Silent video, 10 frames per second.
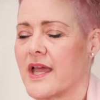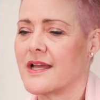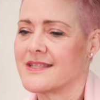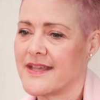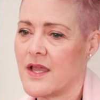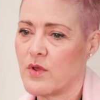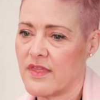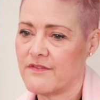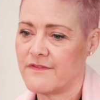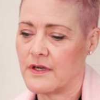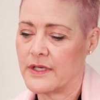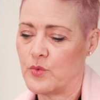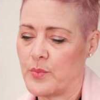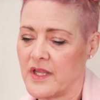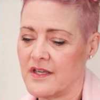I, I sat with it for a
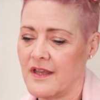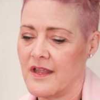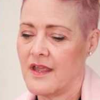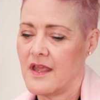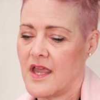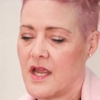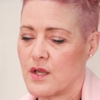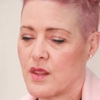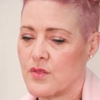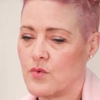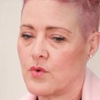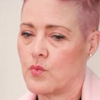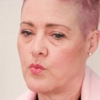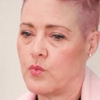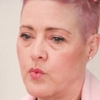little bit and
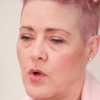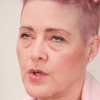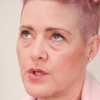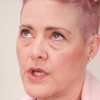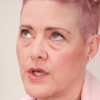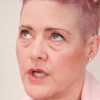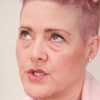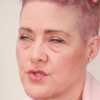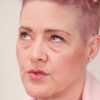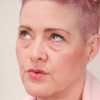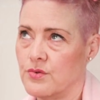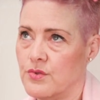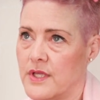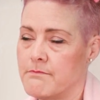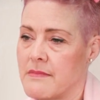thought, what can I
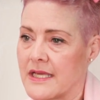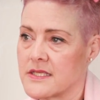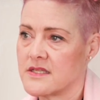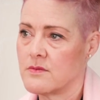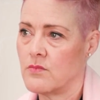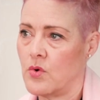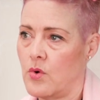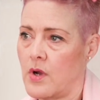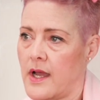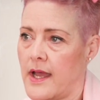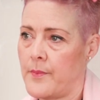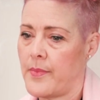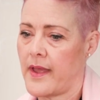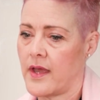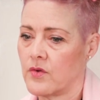do that makes it more
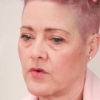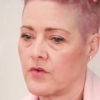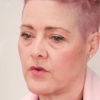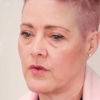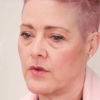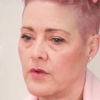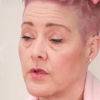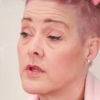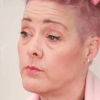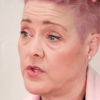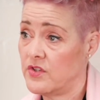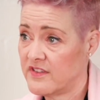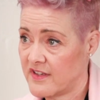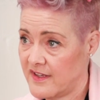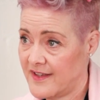about
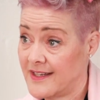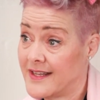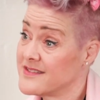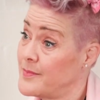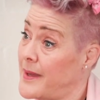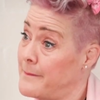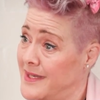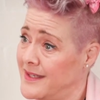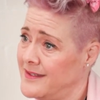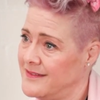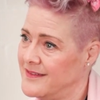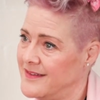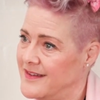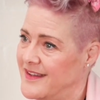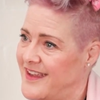community and less about me?
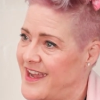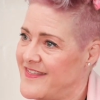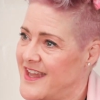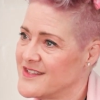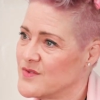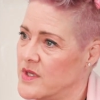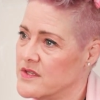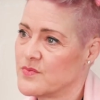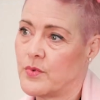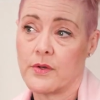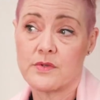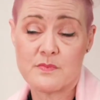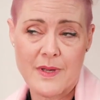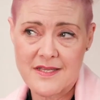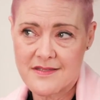And that's mm. where the spoiled
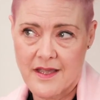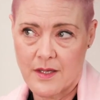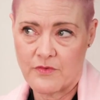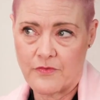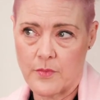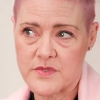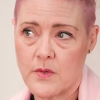space came from.